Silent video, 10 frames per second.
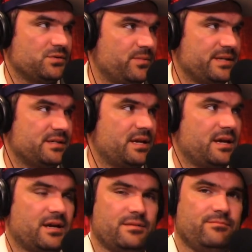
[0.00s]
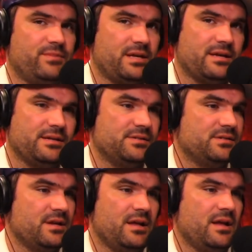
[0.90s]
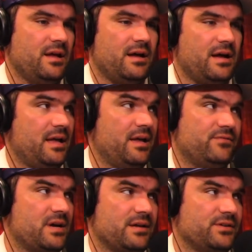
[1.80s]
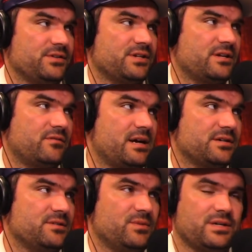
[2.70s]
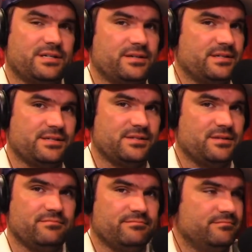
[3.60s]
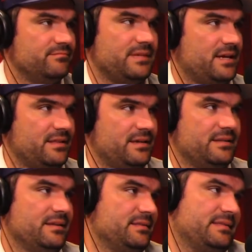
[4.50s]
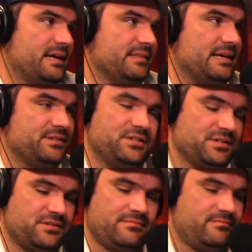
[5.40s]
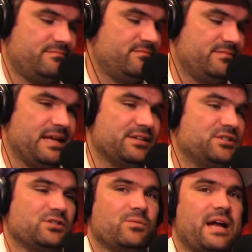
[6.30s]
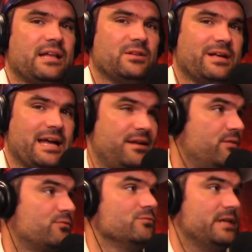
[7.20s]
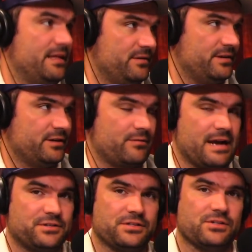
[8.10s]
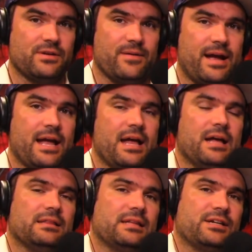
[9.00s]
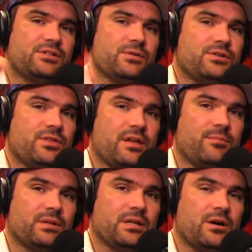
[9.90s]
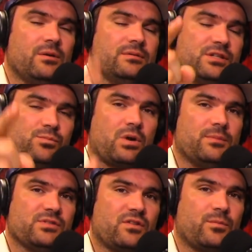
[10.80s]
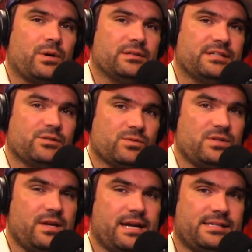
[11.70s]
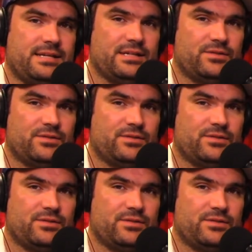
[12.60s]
basic income, because if not, they're just going to crash the monetary system. That's just the way I look at it. Through debt, they're going to crash it. So anyway, let us know what you think below. This is Problem Solver Politics. We'll see you guys in the next